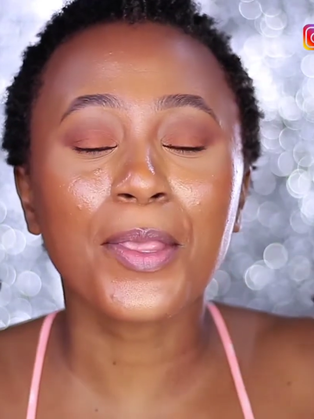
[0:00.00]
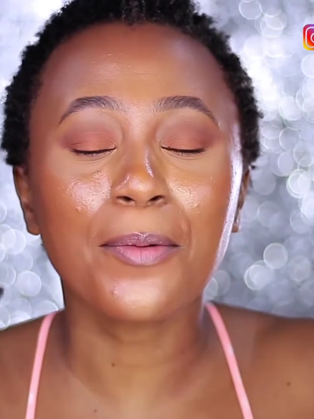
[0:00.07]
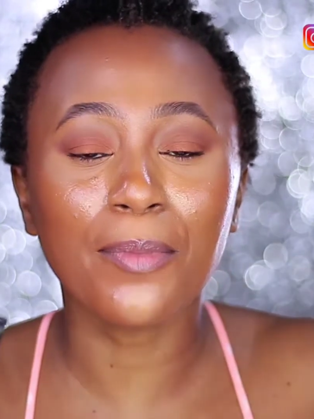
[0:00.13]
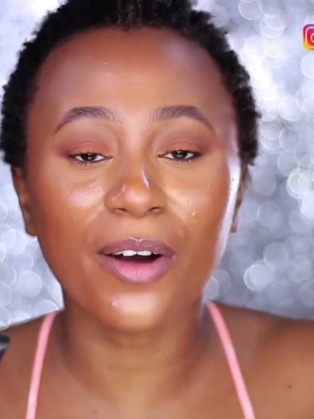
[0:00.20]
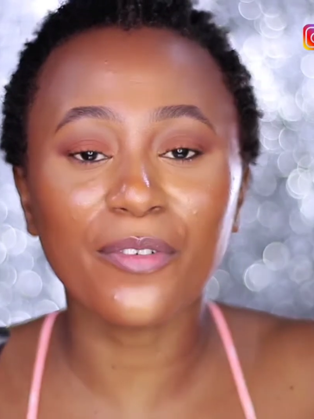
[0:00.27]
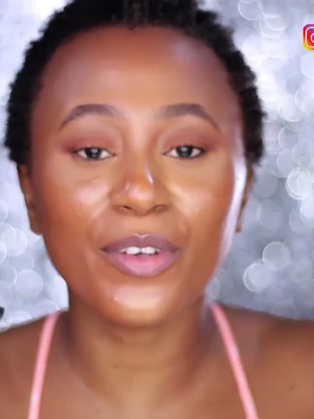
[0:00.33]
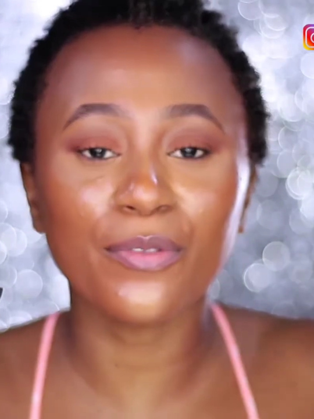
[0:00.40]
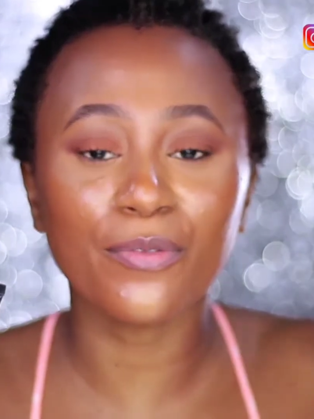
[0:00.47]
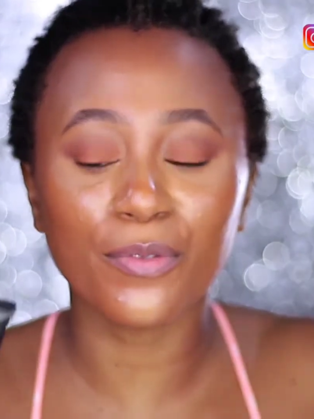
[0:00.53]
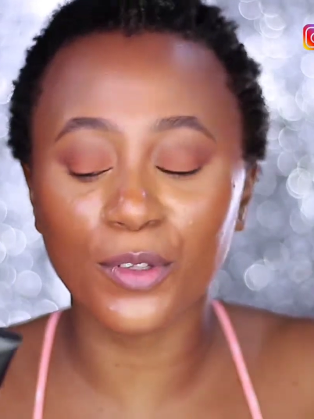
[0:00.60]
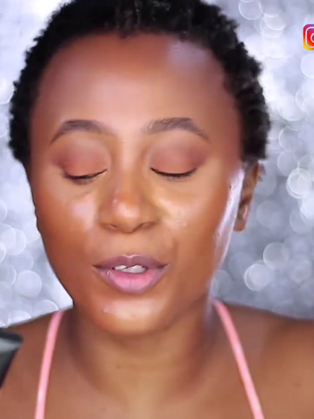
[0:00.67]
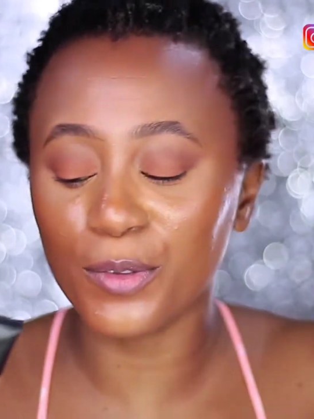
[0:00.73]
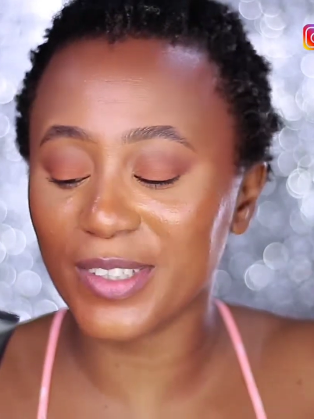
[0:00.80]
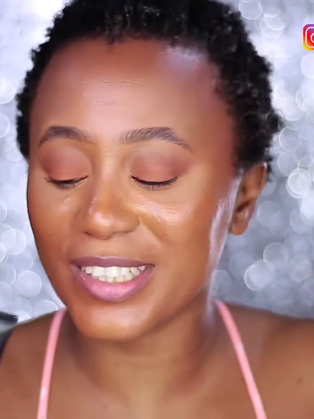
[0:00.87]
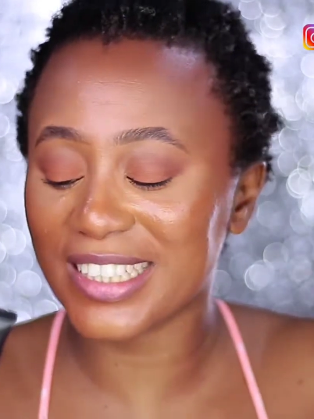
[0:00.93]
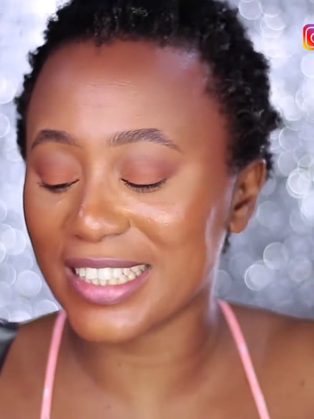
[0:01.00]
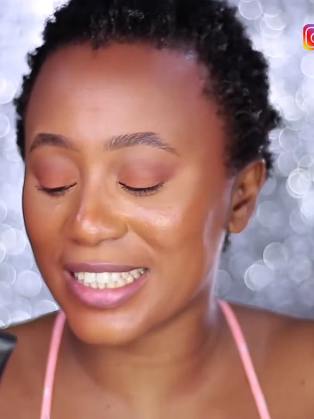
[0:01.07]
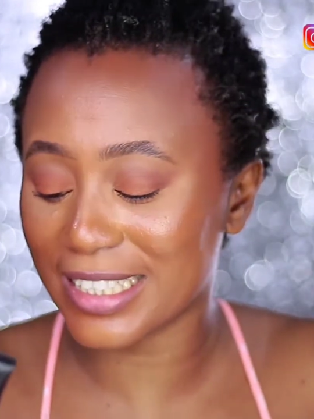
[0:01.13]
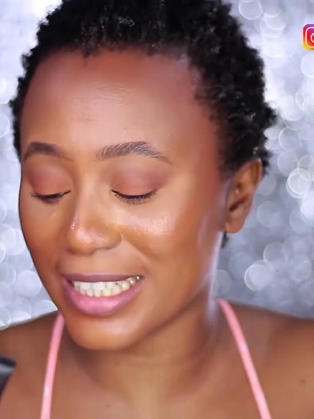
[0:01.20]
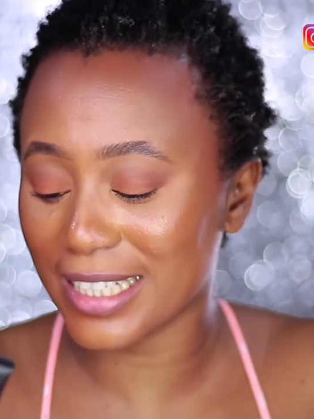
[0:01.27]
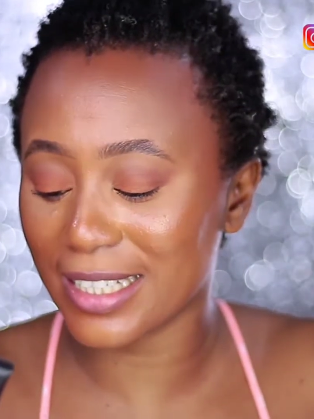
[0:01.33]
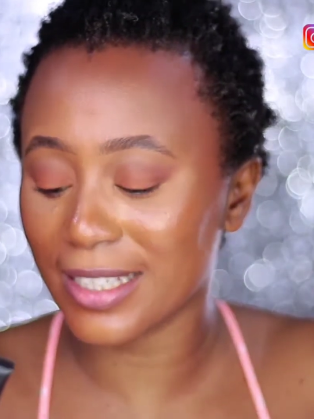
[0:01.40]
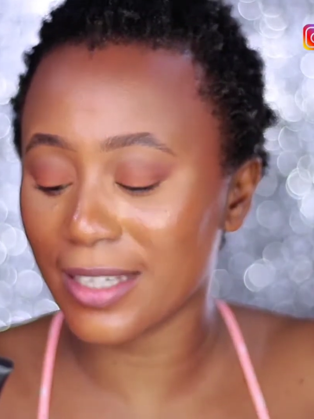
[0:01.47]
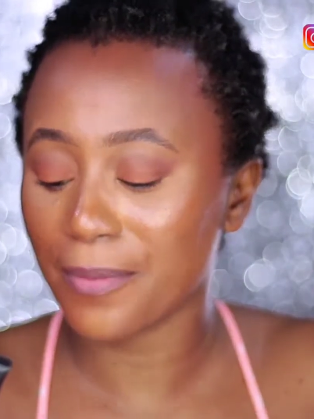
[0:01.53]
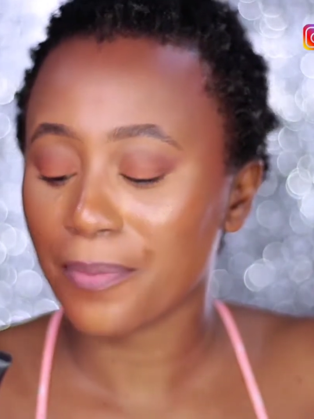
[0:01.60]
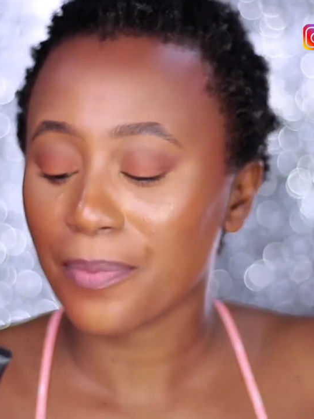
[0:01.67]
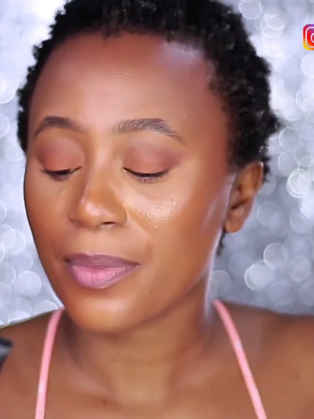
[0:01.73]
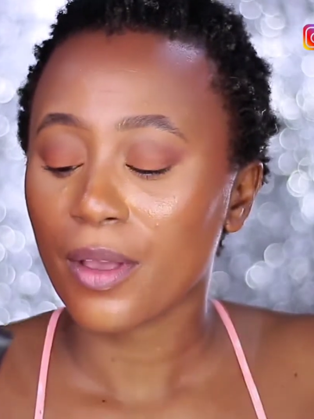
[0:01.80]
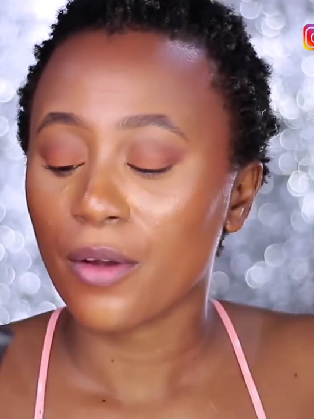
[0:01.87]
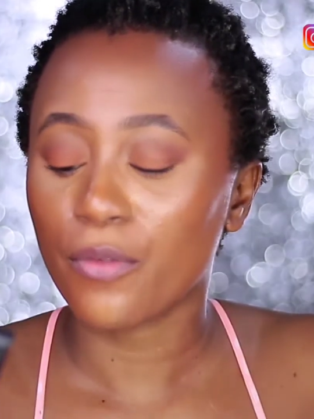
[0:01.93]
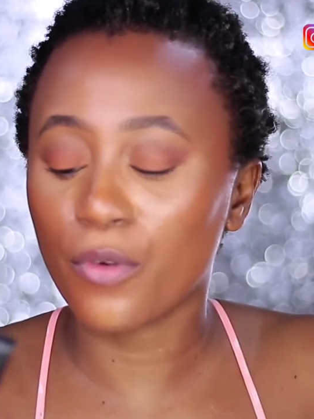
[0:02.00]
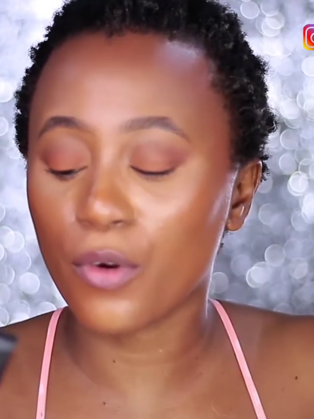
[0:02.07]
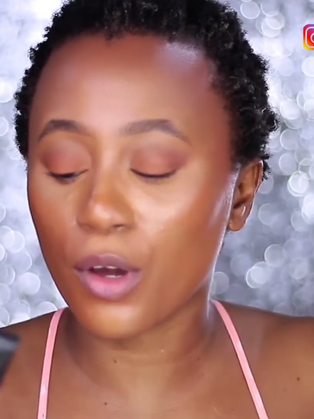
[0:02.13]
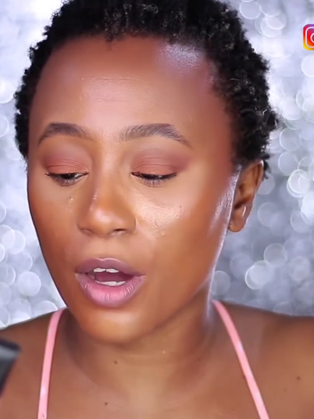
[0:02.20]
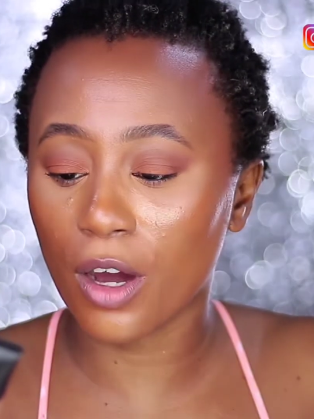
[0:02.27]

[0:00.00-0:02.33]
Morphe Fluidity Full